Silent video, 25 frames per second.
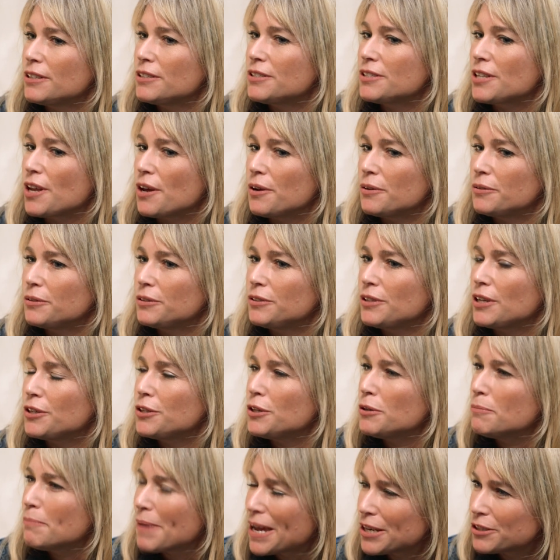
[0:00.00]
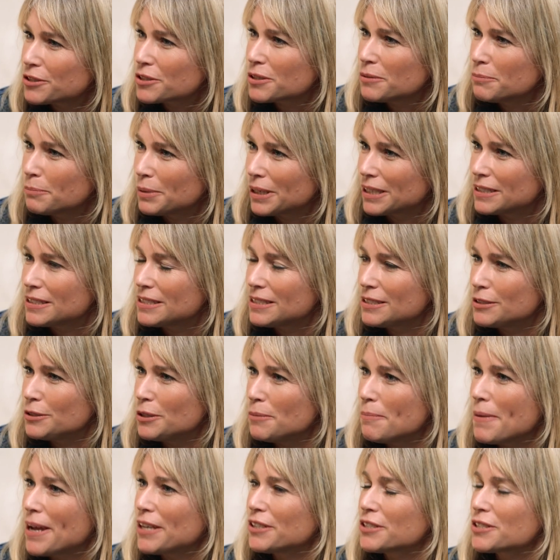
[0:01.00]
So you mentioned
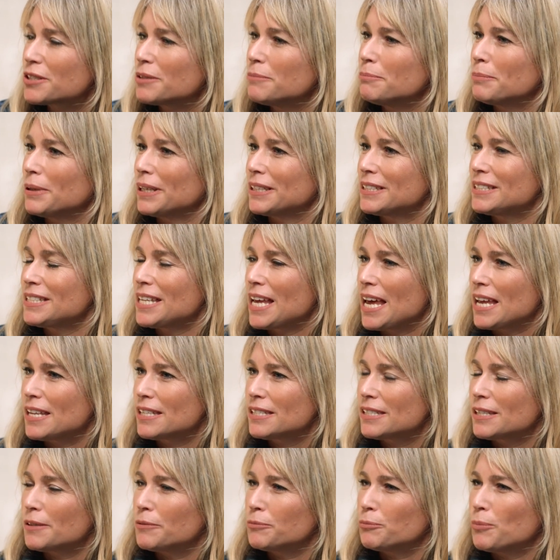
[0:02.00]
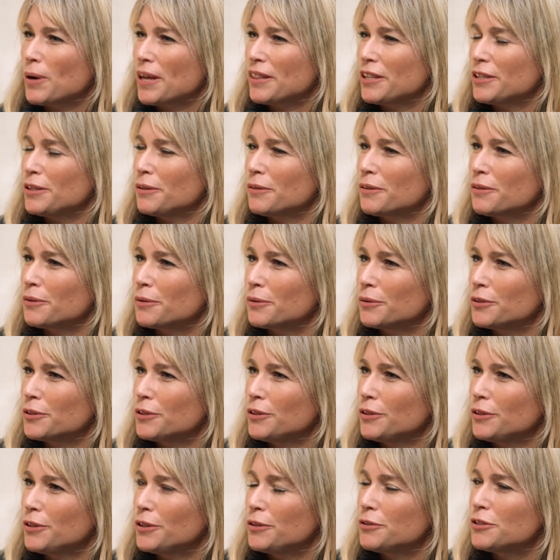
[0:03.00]
blood tests, and whether you thought
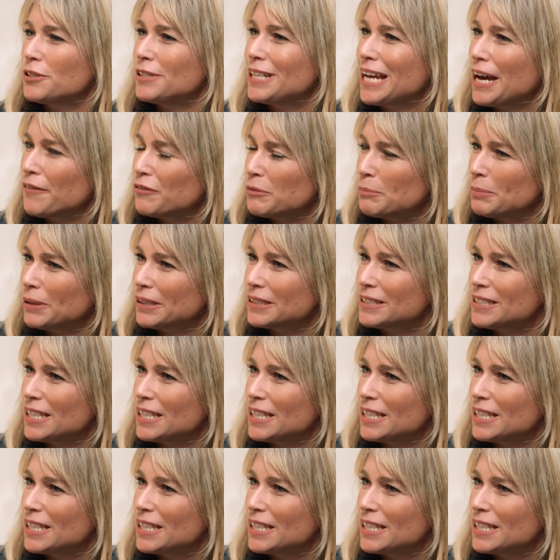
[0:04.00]
you should have a blood